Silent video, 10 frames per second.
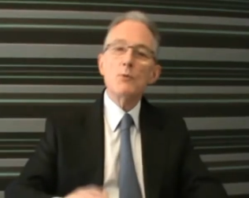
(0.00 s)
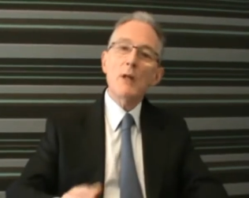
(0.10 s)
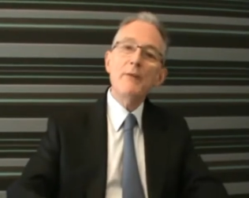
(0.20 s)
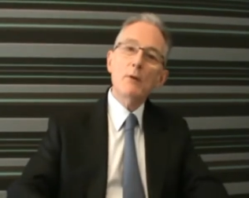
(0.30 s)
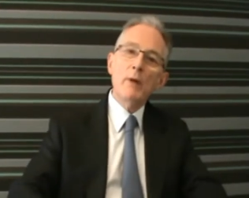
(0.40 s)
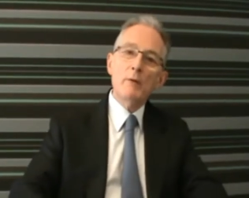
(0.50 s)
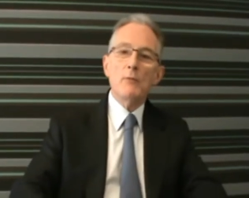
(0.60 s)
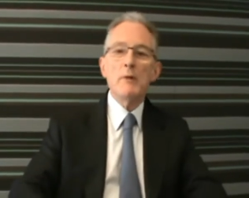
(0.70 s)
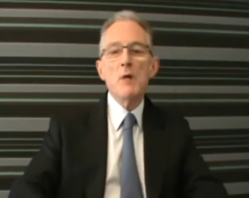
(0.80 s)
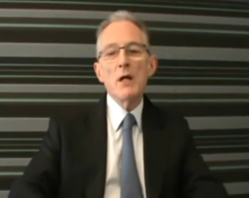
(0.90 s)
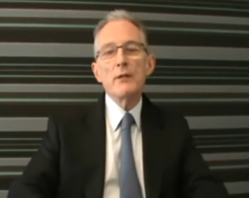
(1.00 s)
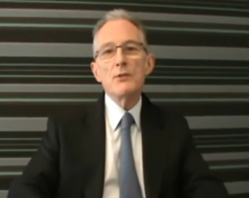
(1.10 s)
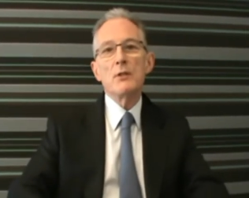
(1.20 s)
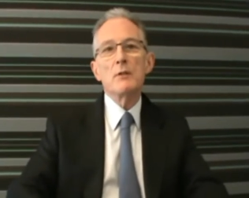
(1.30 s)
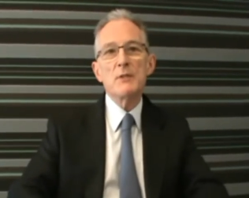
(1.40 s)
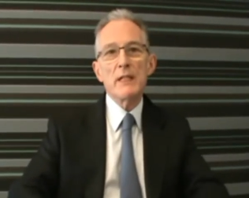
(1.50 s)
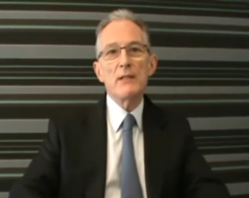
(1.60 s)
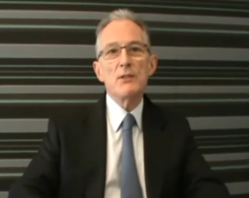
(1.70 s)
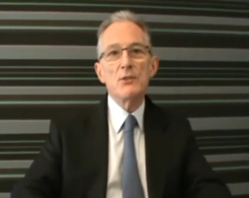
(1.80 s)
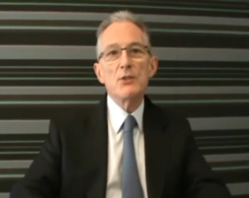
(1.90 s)
Yes, well, I think when, when market
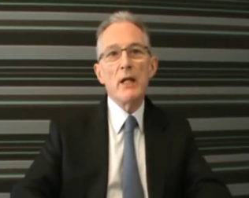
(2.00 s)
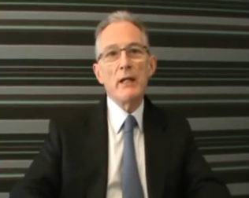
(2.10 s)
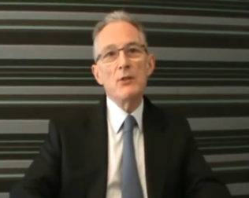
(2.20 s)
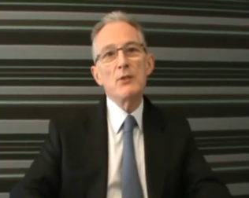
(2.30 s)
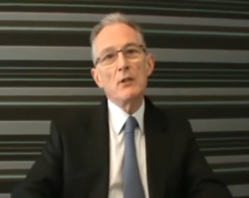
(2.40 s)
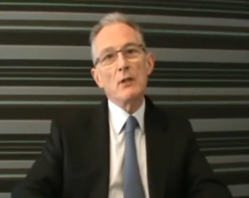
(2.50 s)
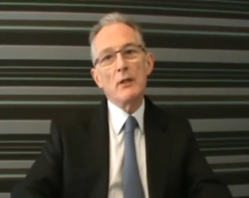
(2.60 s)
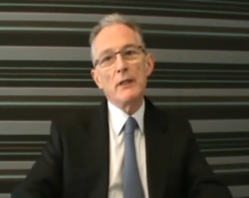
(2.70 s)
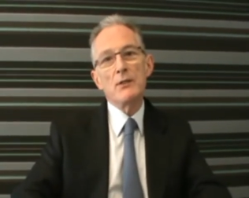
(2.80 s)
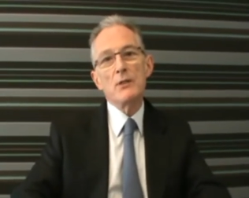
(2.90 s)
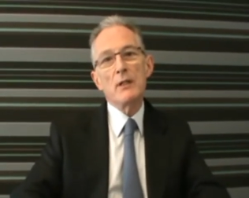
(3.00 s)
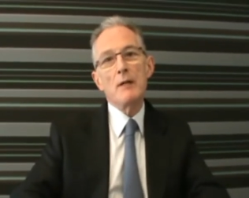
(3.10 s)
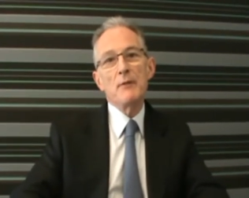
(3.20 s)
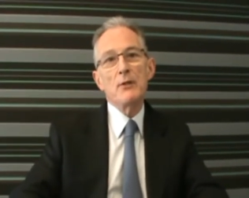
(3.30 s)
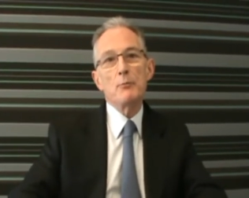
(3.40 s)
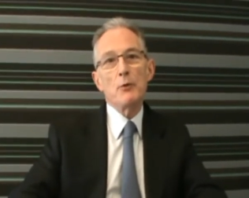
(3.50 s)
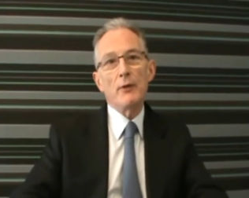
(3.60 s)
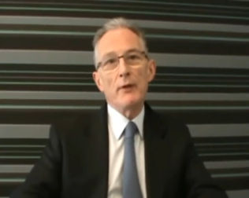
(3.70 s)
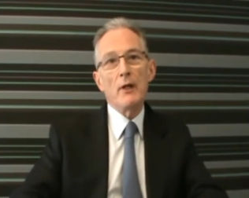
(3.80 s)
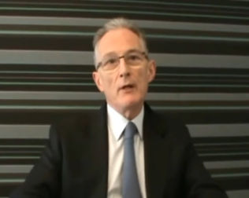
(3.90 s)
circumstances change, uh, it's incumbent
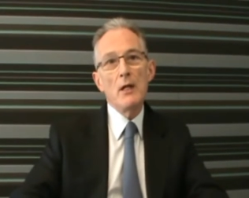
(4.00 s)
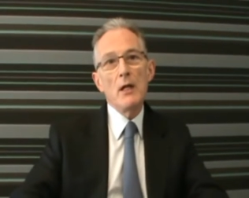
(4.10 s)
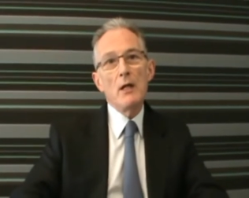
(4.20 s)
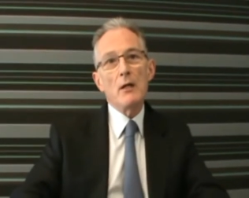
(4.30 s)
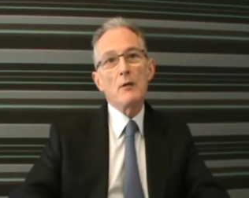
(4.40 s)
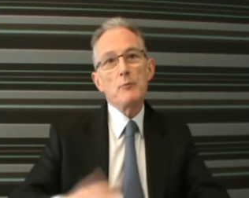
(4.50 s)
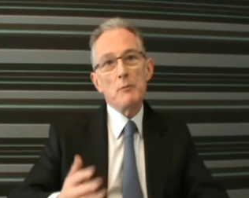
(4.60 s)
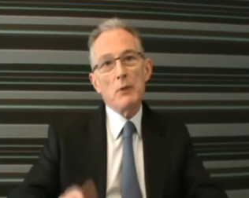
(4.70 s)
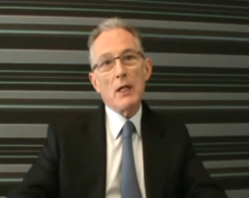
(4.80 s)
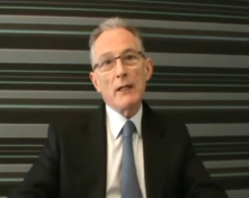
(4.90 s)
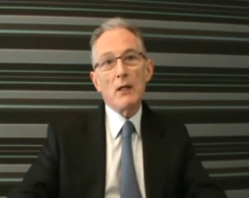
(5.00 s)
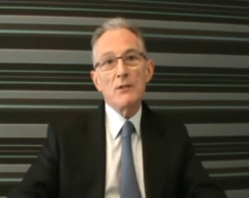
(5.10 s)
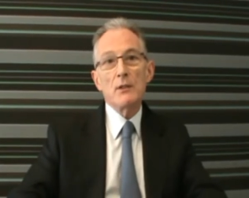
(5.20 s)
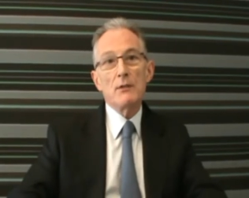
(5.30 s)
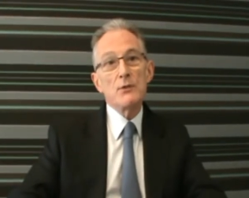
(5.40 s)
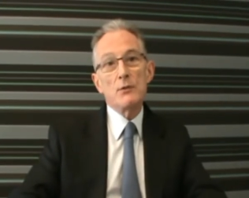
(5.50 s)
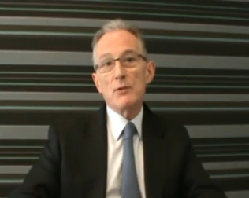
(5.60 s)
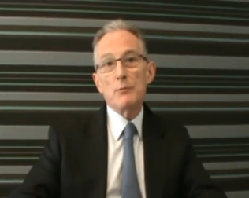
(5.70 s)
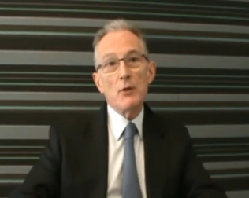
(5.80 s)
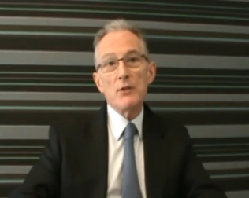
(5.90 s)
upon uh, uh people like ourselves to
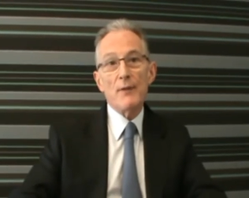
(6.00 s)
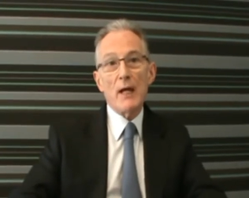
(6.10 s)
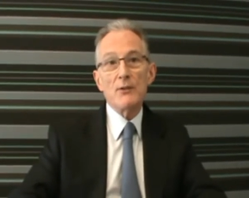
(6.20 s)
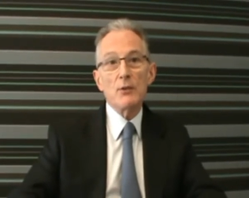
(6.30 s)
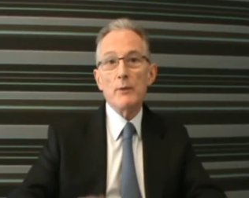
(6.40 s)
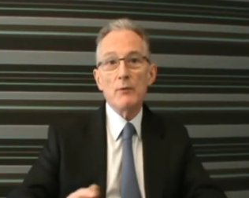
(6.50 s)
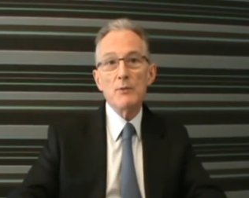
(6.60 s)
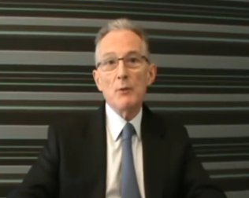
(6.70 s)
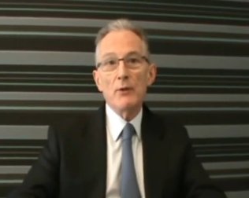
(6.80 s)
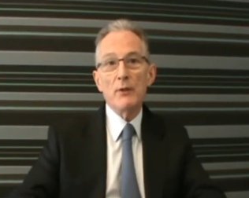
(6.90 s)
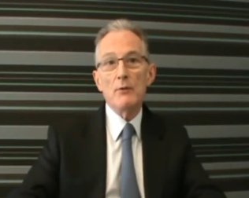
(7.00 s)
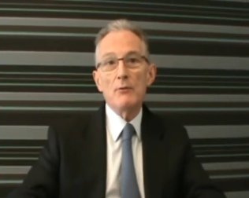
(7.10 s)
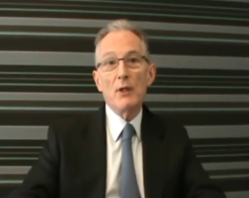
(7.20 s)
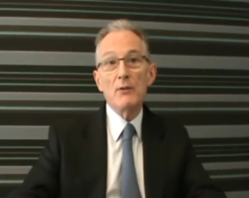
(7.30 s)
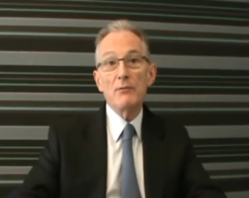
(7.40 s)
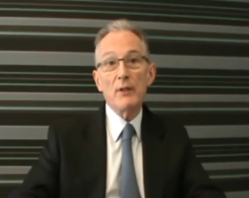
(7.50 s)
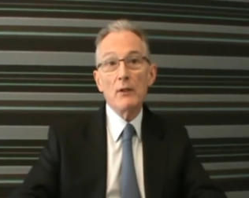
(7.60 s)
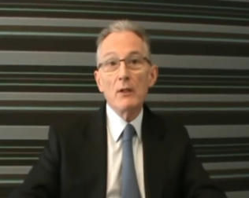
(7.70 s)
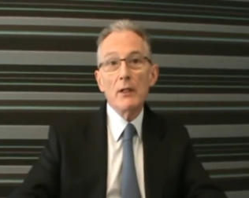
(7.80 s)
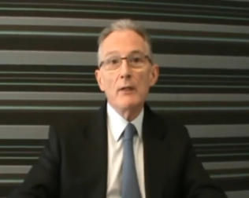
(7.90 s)
respond to that. So we responded
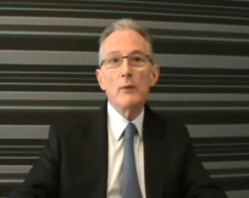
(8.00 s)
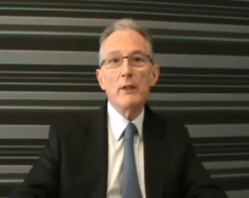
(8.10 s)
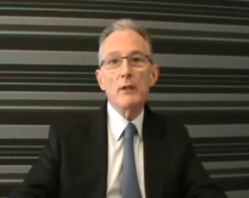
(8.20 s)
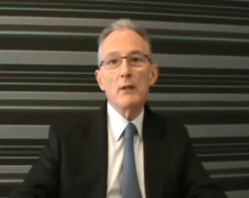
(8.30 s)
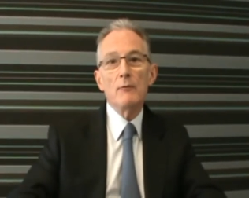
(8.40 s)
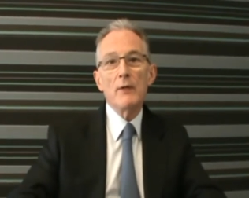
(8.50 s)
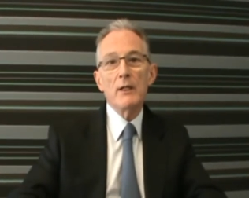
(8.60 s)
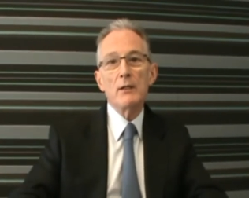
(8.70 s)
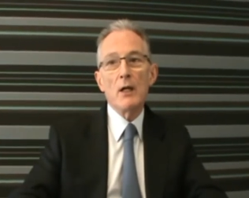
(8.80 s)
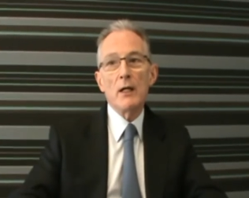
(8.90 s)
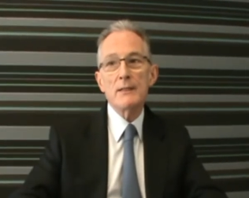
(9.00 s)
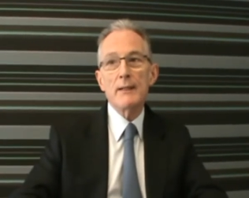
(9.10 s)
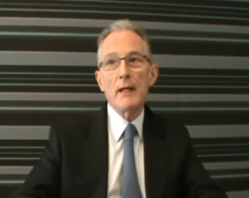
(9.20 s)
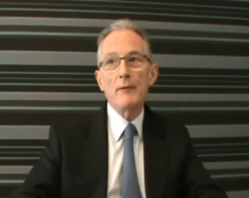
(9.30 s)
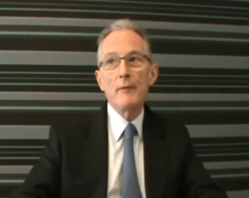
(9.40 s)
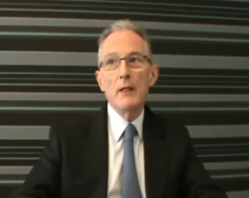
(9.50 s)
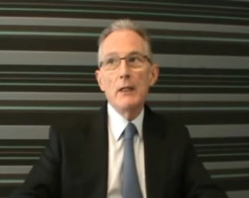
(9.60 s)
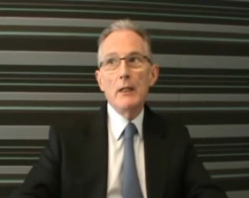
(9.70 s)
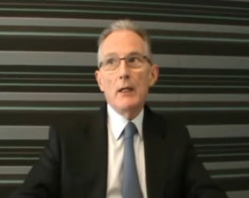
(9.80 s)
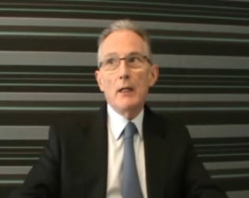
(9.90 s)
relatively early. We uh, recognized that
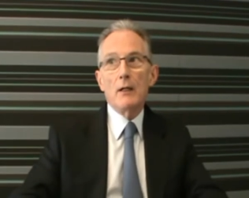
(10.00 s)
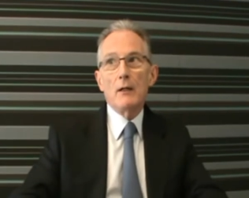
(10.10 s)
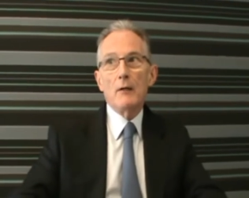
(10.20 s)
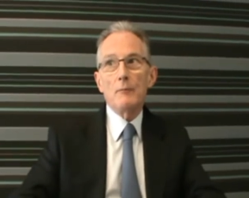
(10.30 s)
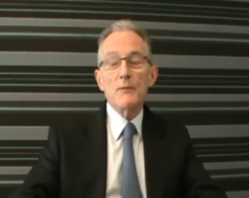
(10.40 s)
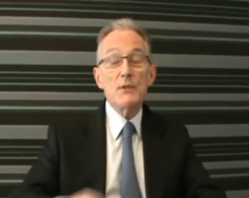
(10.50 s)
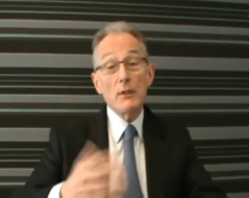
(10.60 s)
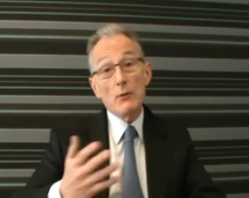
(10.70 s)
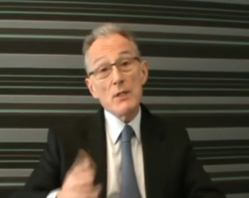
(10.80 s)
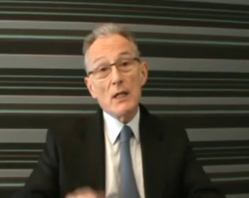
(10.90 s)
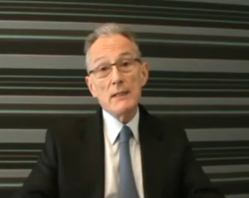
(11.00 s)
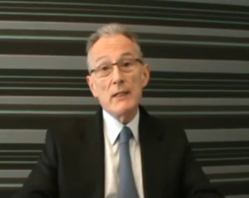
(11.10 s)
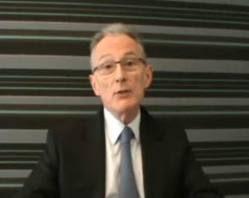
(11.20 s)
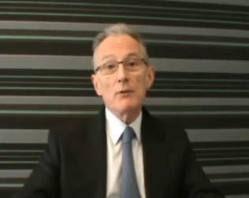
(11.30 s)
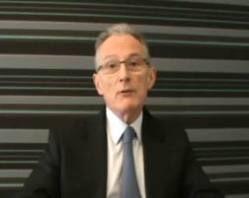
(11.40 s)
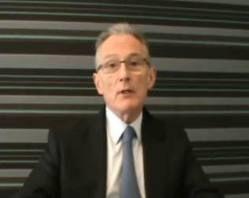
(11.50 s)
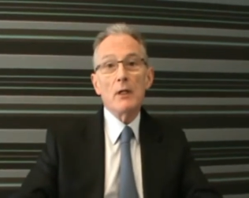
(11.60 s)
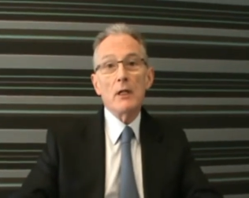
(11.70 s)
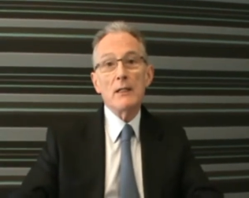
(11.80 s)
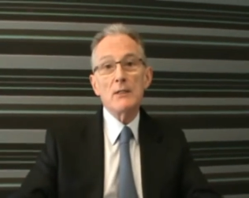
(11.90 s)
um, securitization
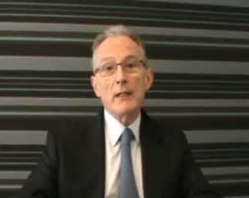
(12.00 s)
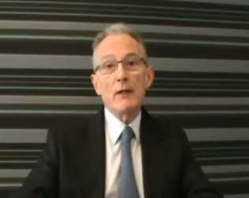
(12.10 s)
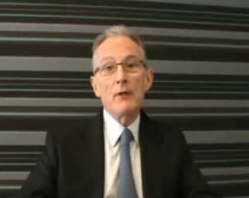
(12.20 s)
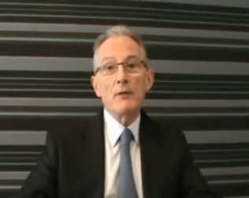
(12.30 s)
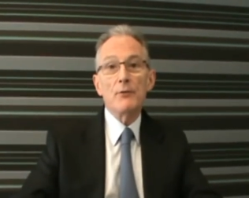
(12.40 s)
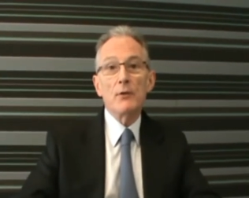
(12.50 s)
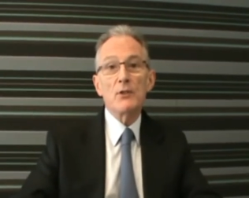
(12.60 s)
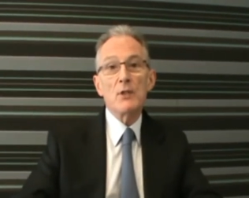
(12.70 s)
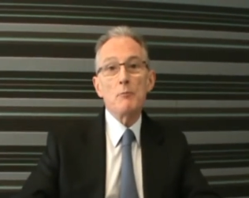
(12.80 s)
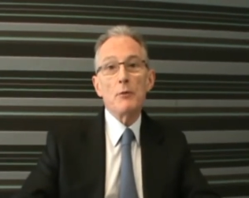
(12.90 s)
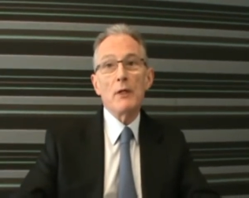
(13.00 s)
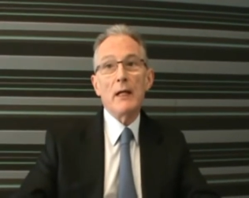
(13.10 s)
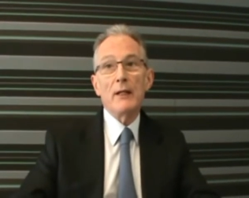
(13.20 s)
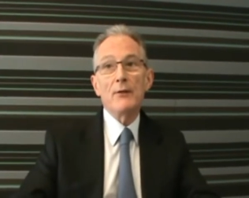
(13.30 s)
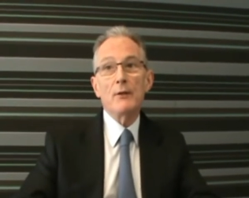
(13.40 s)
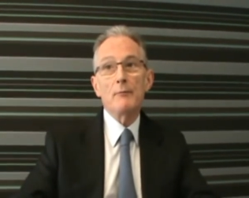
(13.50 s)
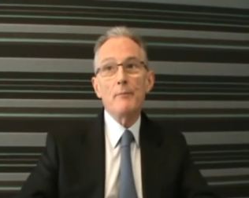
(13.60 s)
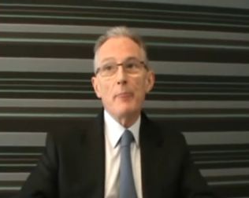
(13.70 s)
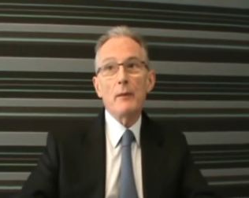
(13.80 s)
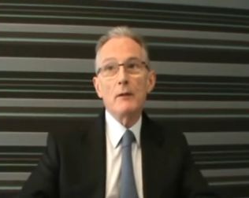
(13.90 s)
uh, as an area, for example, had um,
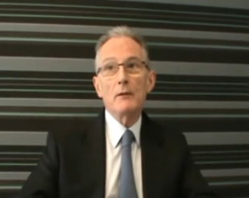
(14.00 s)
